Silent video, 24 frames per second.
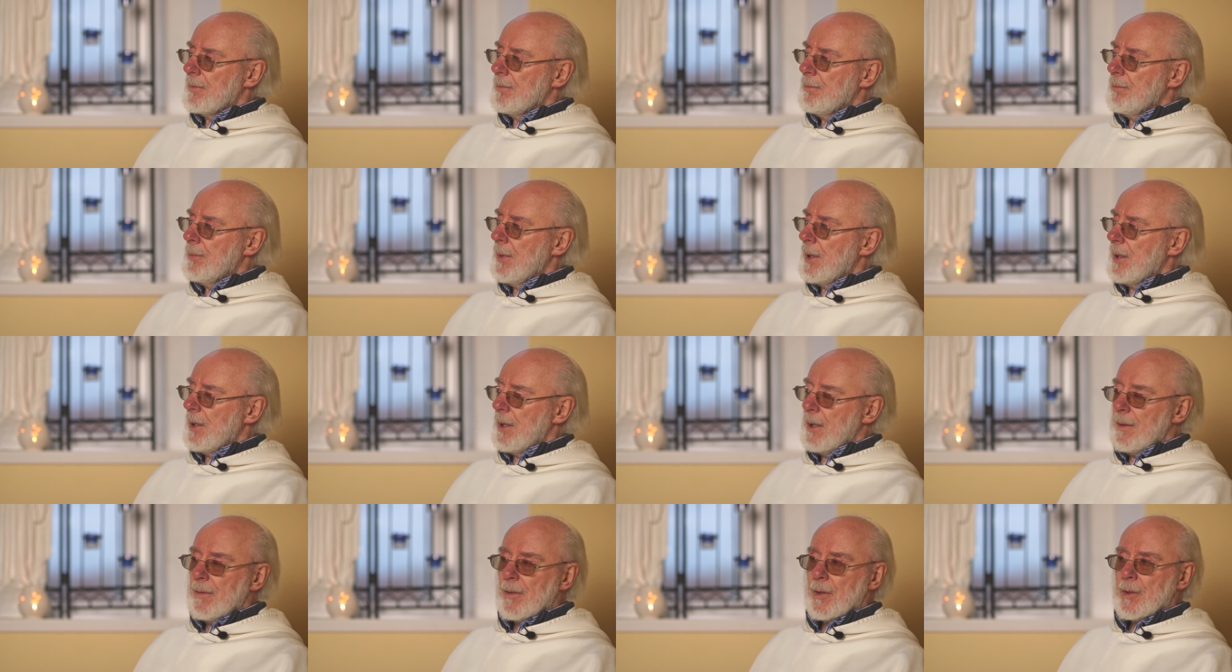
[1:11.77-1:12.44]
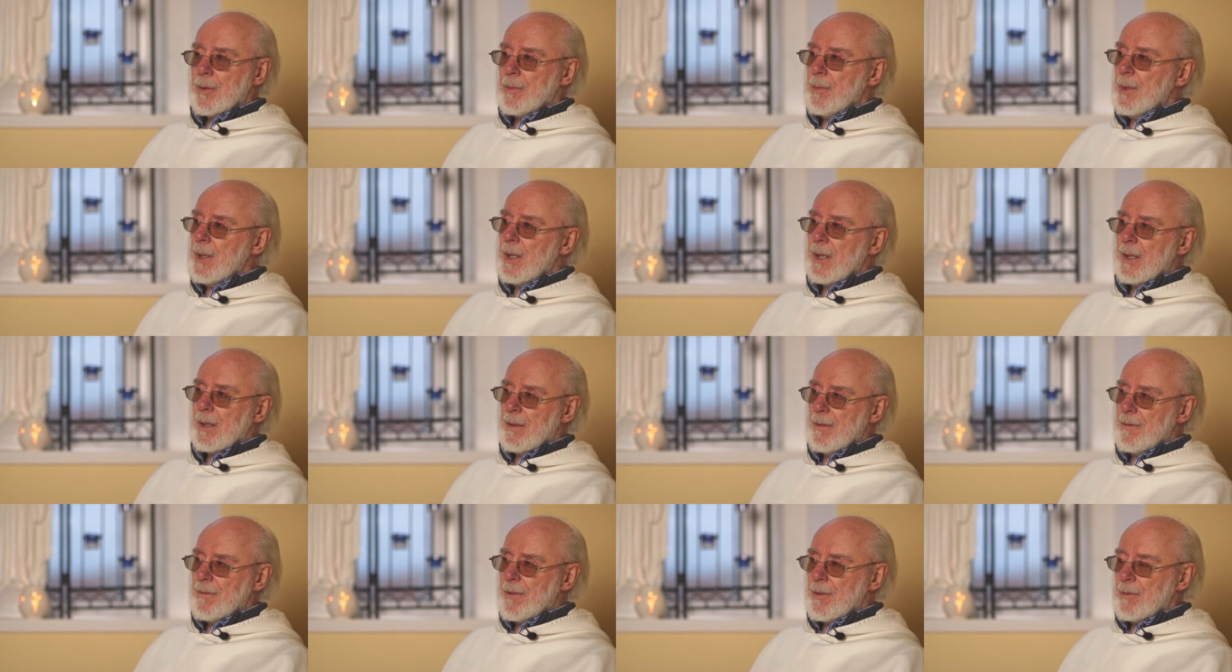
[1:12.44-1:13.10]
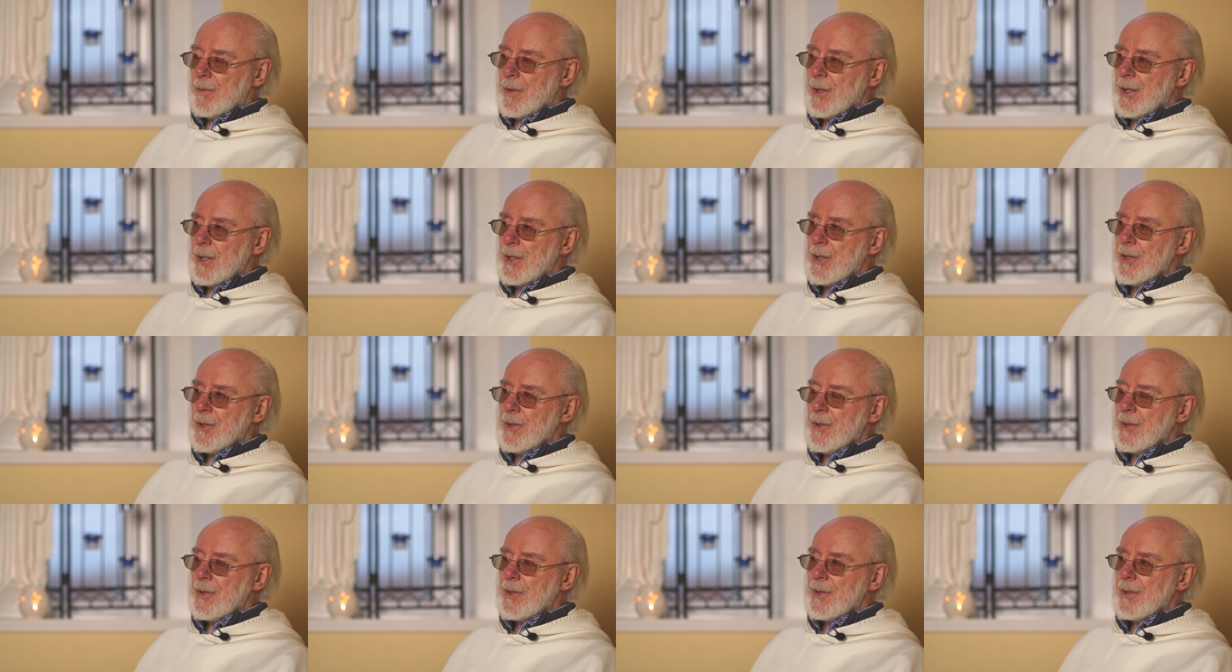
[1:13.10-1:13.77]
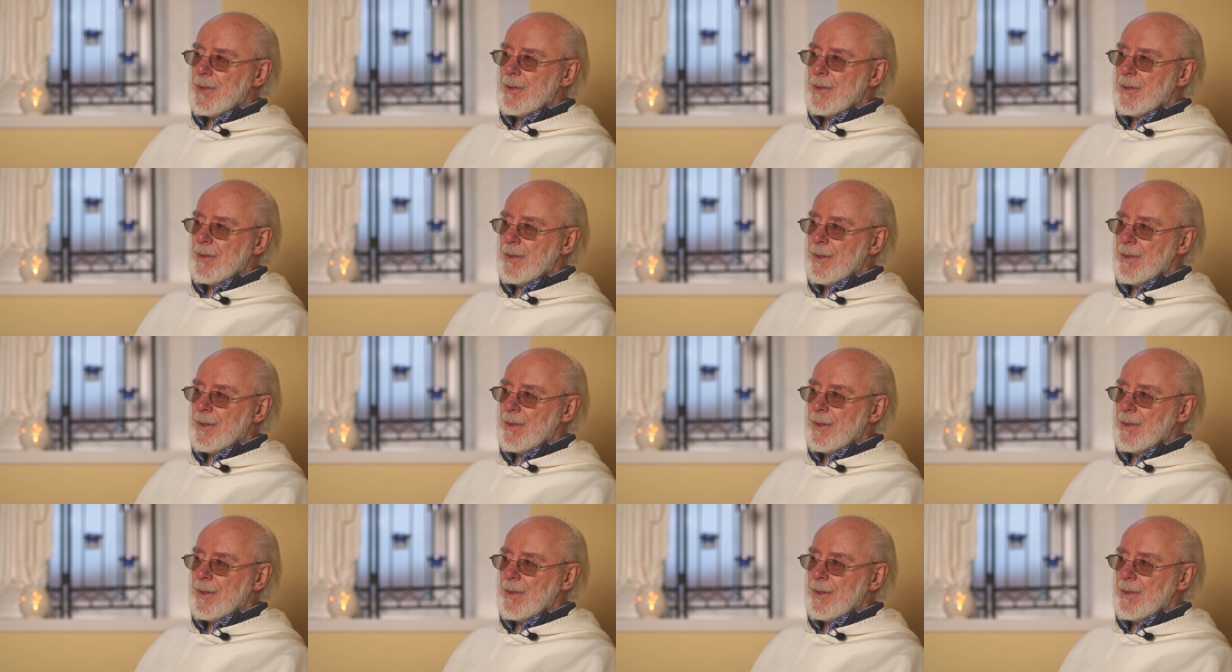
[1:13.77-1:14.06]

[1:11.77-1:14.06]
medieval Dominican foundations.